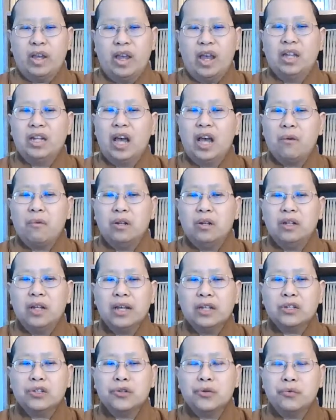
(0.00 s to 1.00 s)
And I would
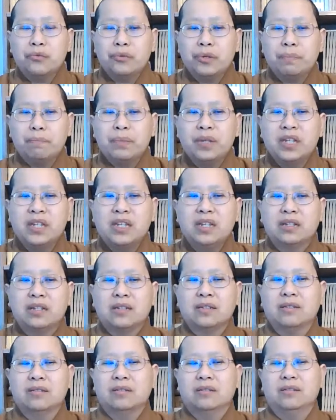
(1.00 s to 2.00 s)
like to
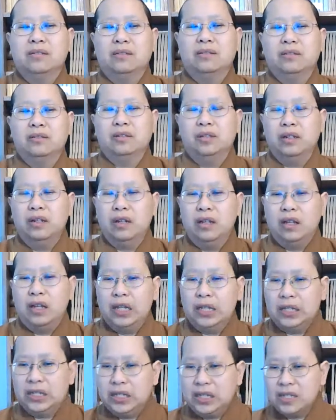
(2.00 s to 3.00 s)
repeat
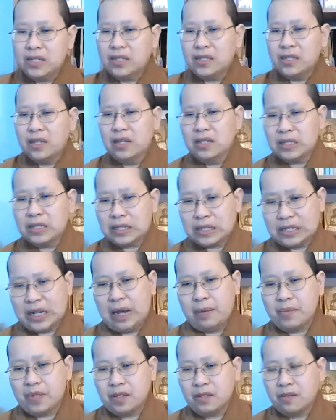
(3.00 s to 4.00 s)
these
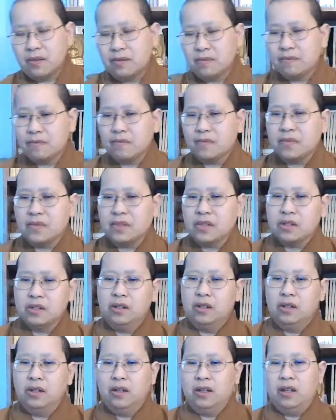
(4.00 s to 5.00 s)
steps
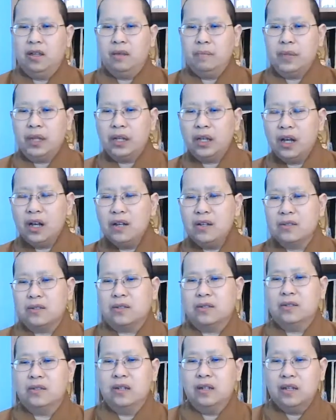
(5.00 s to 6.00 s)

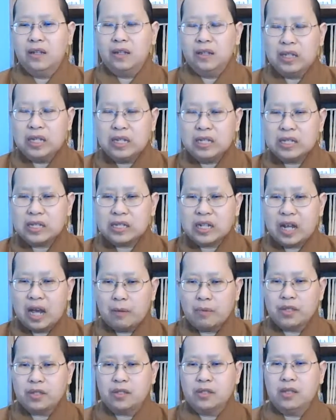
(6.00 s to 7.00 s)
because these
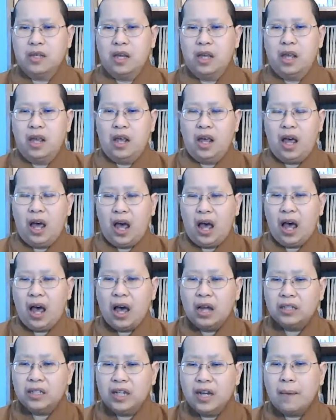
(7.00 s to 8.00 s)
steps
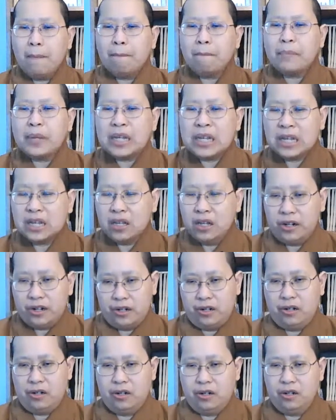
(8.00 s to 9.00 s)
are the
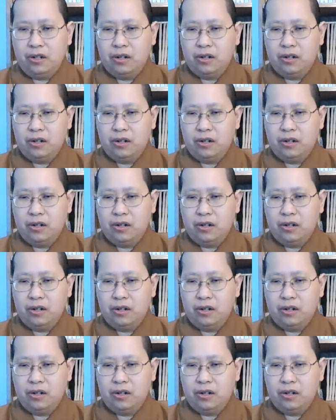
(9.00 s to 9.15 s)
pillar